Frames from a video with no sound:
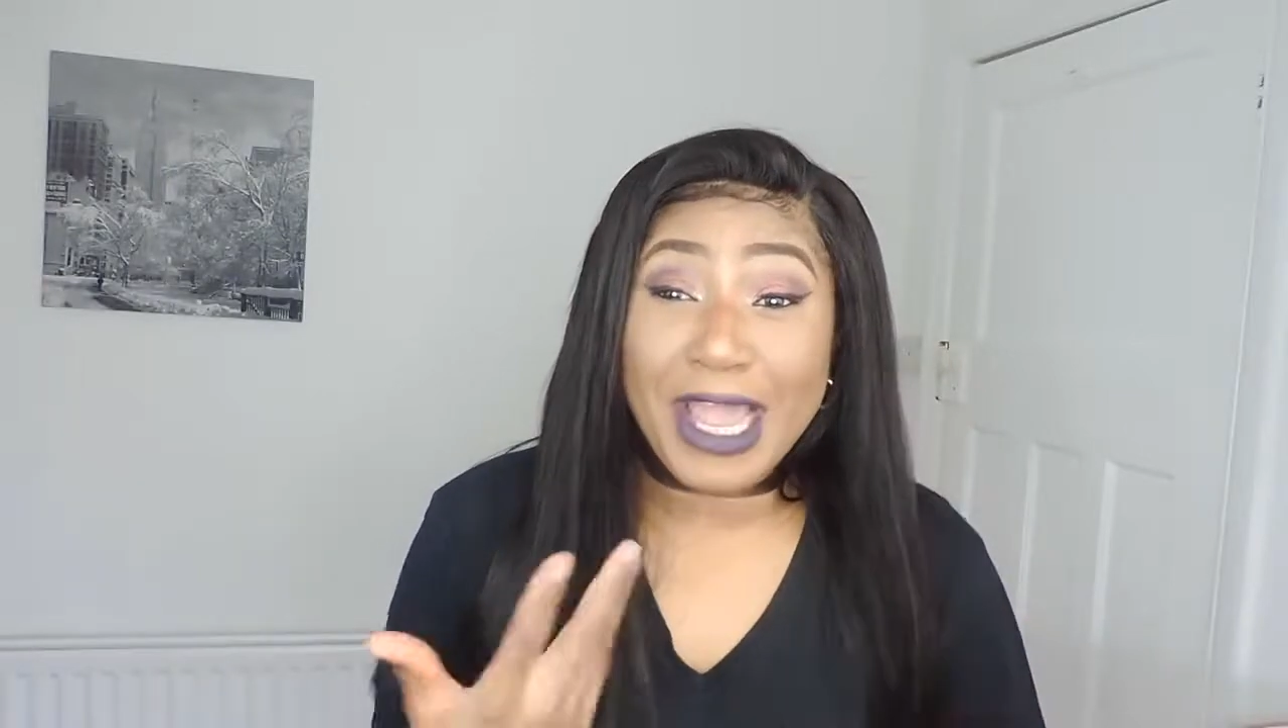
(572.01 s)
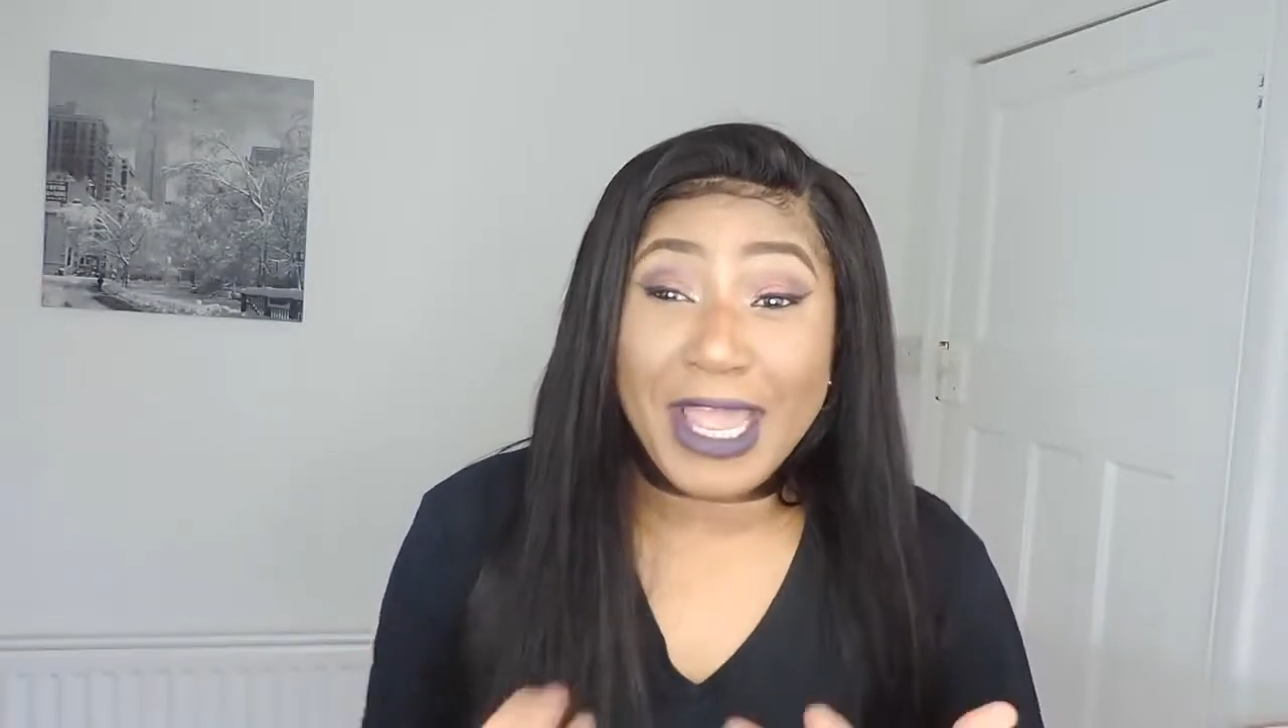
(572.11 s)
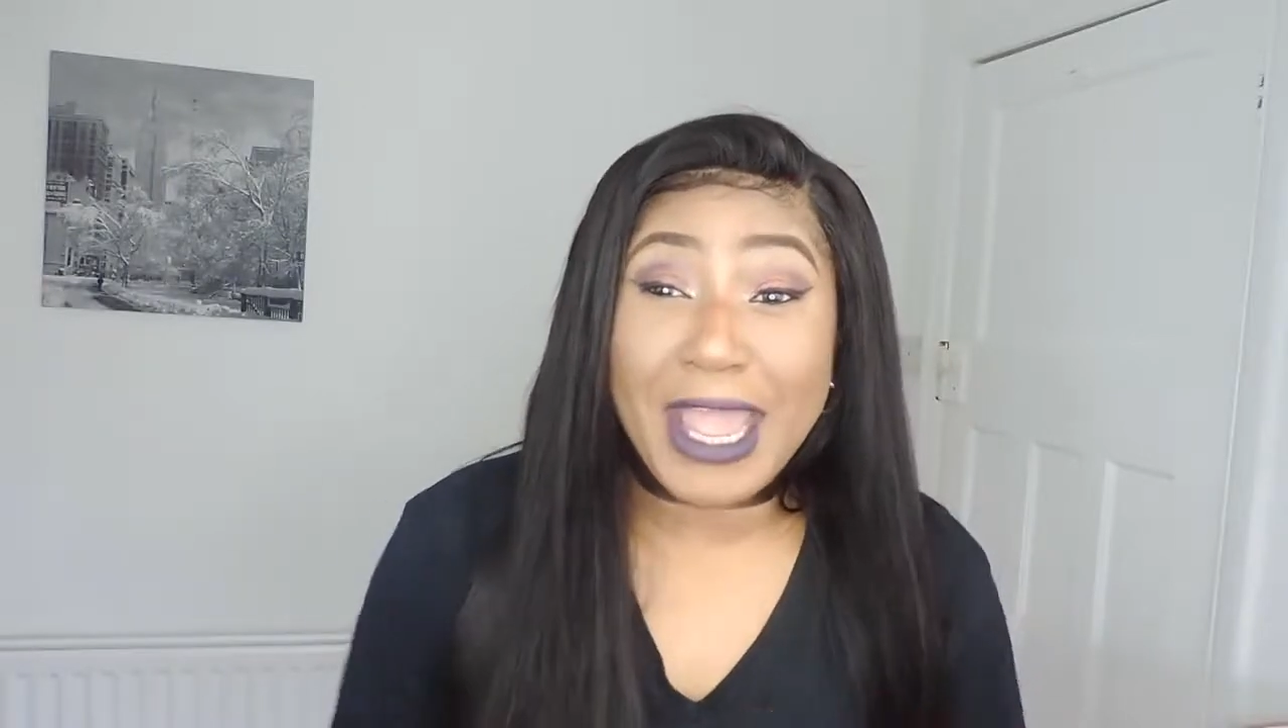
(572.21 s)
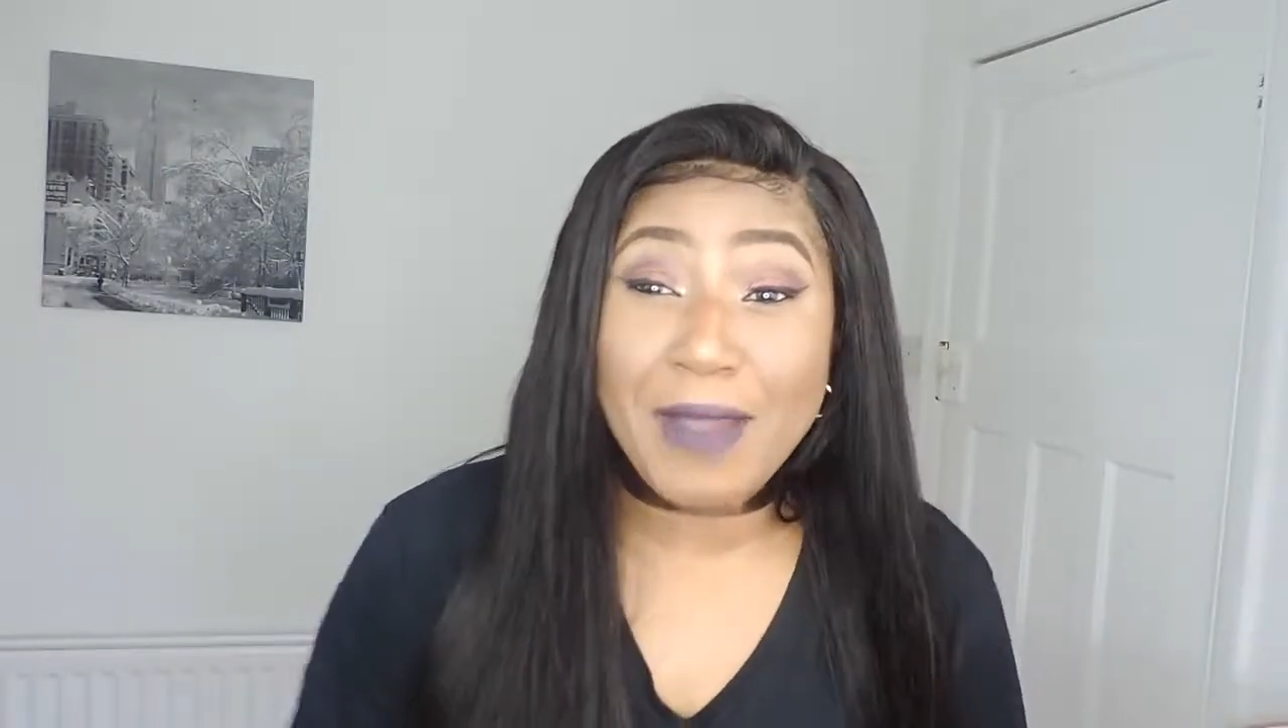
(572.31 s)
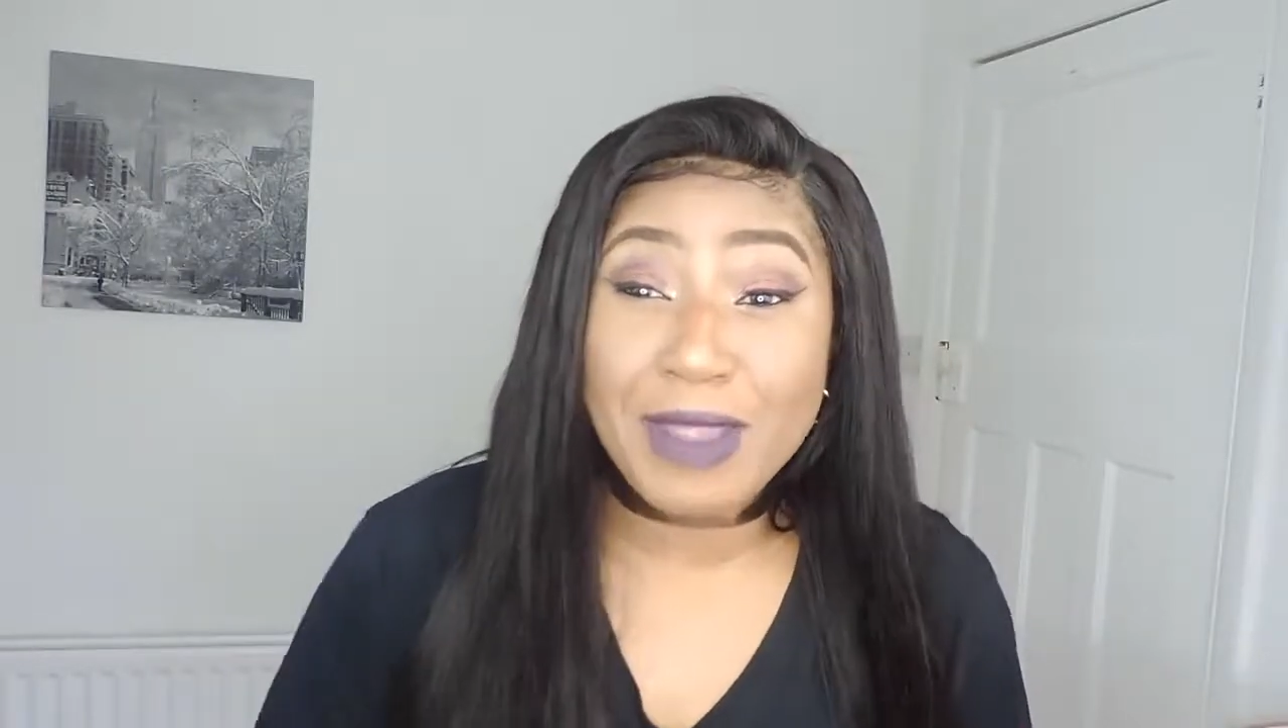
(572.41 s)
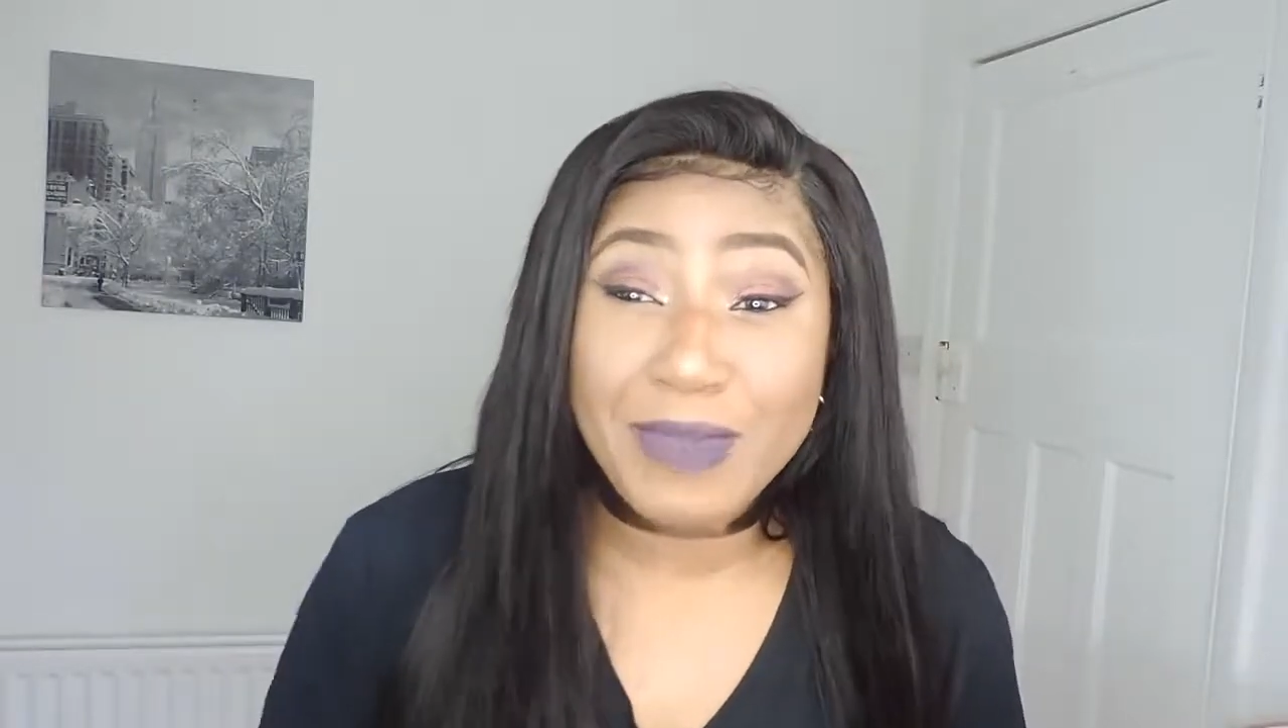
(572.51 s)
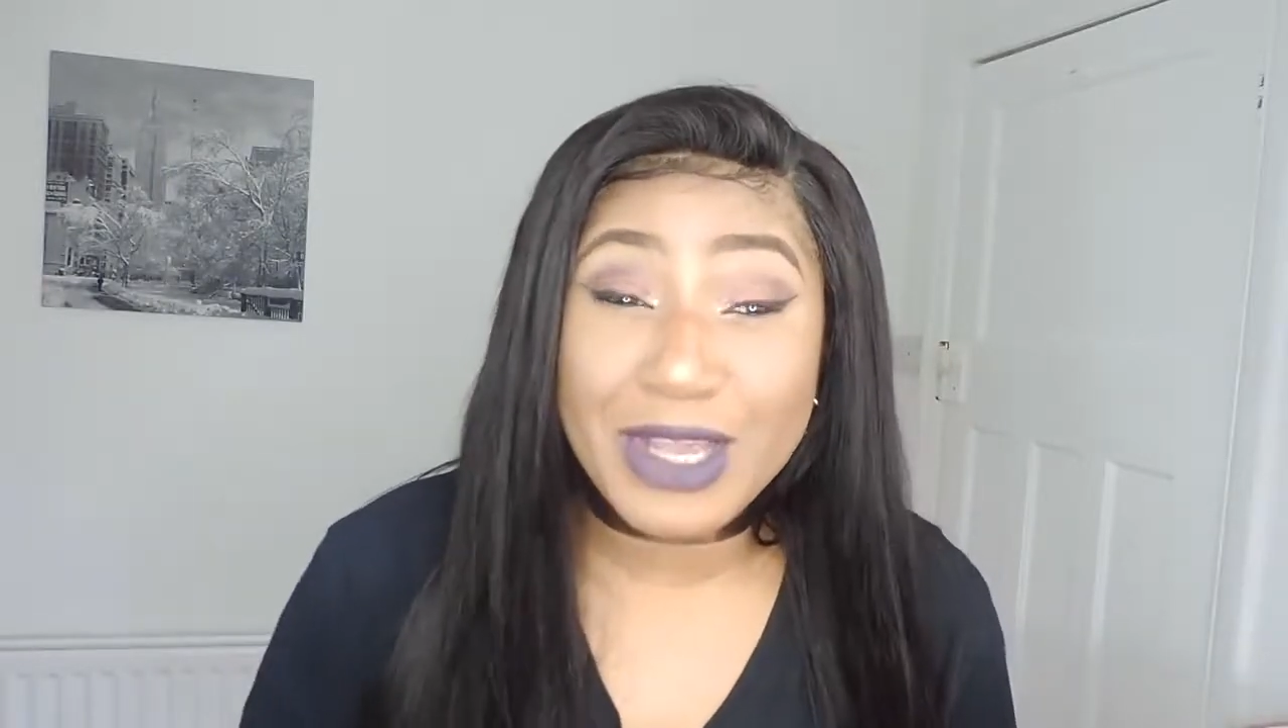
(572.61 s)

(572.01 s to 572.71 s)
can hear me,